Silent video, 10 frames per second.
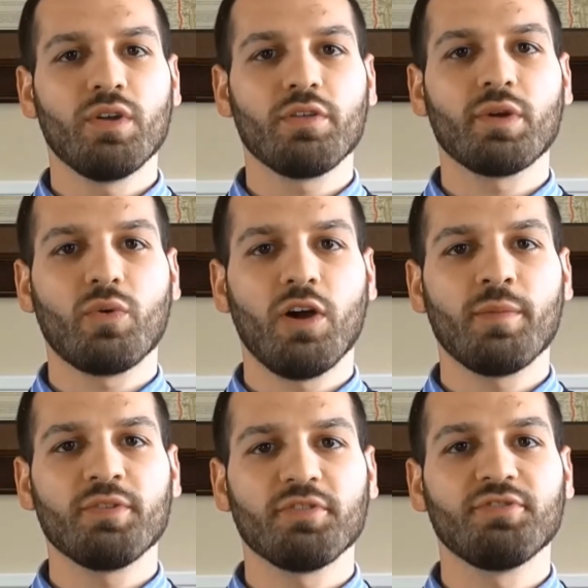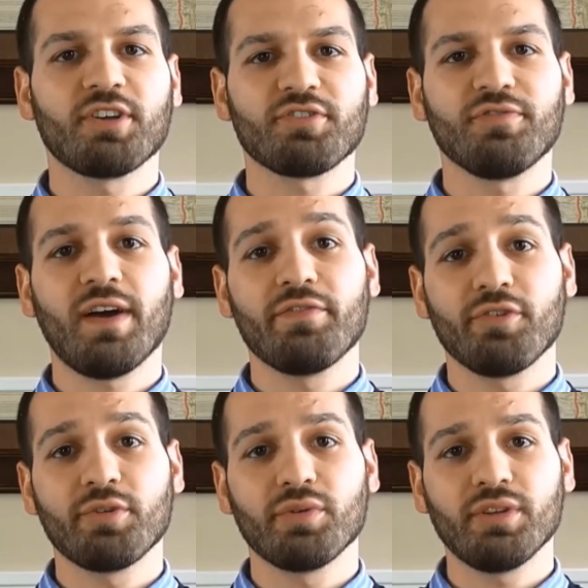One of the requirements of Section
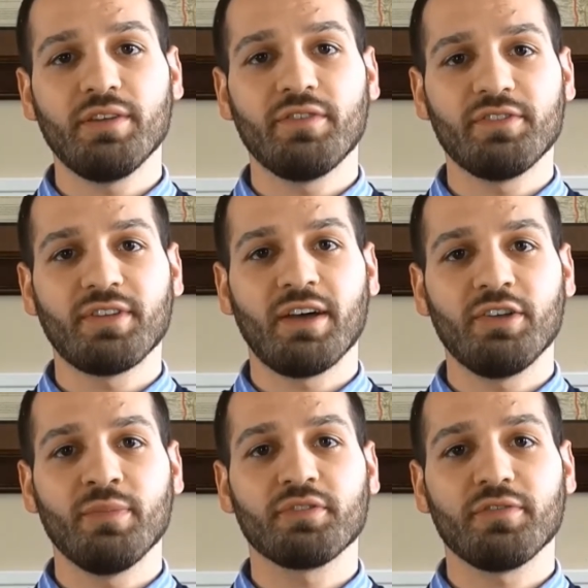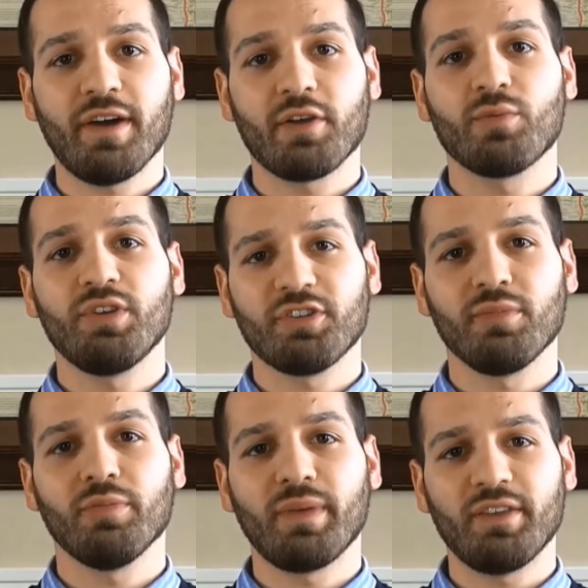530 relief is that you must have had a
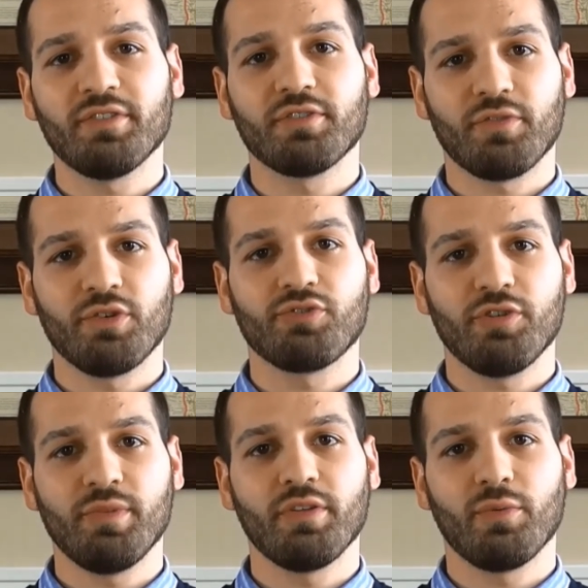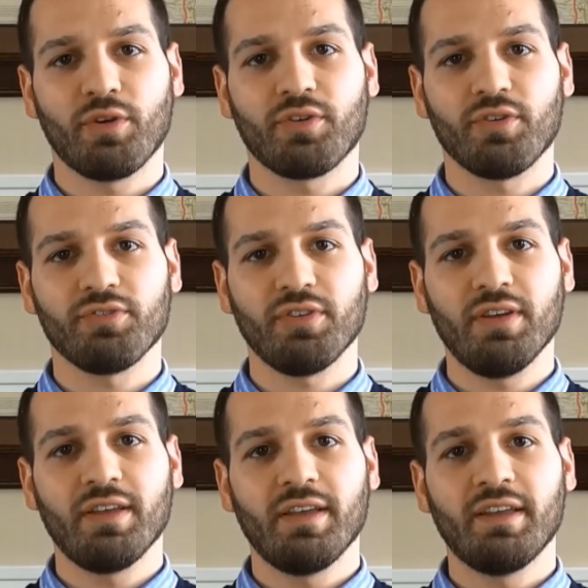reasonable basis for your treatment of the workers.
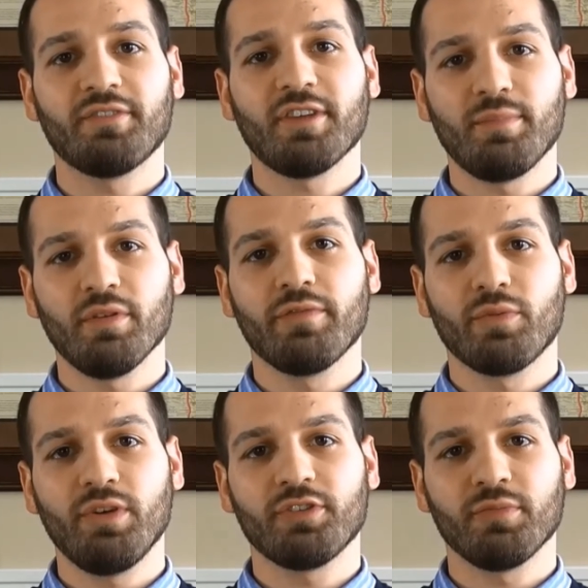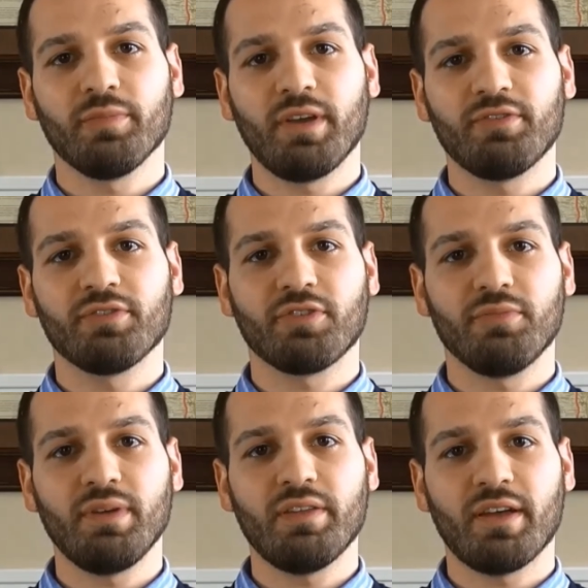An example of a reasonable basis
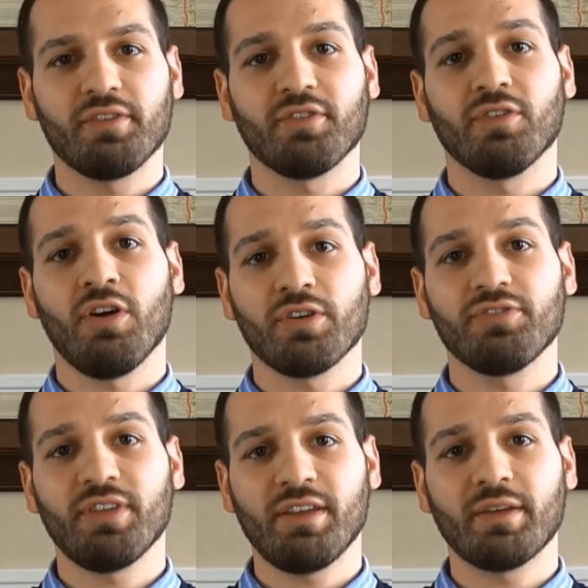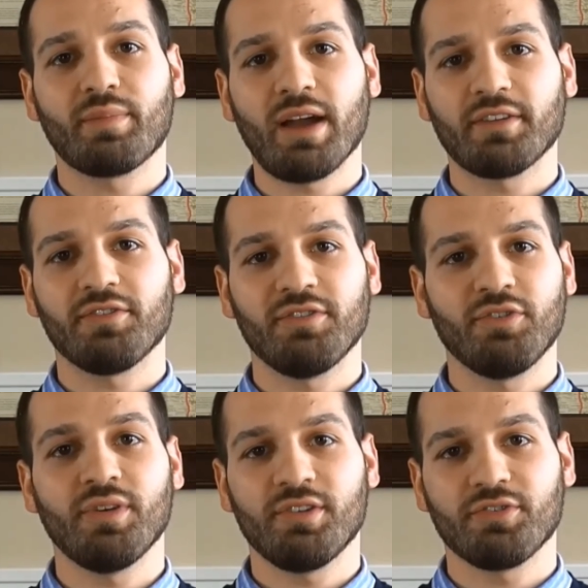could be that it's a long-standing practice
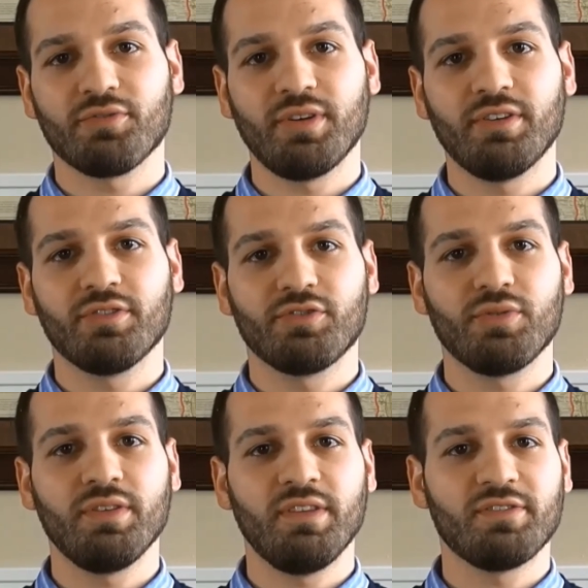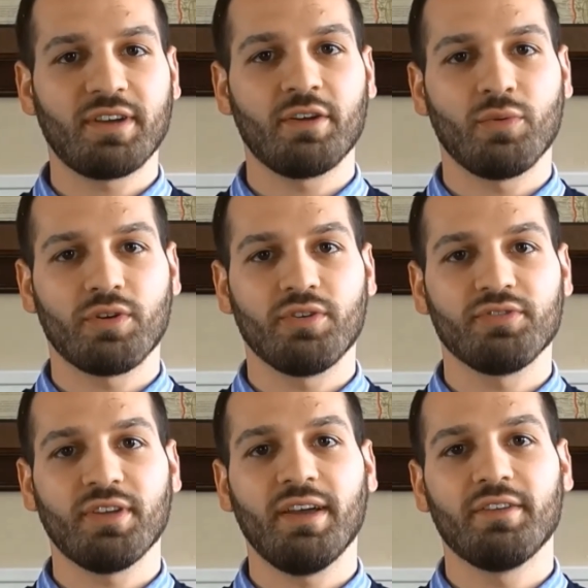in your industry to treat these kind of
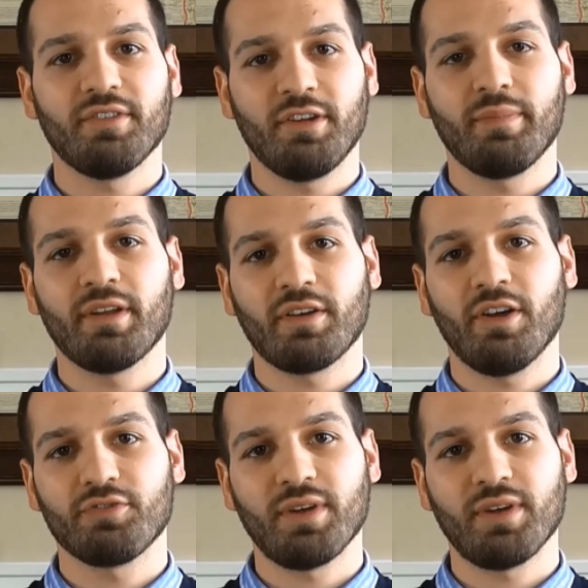workers as independent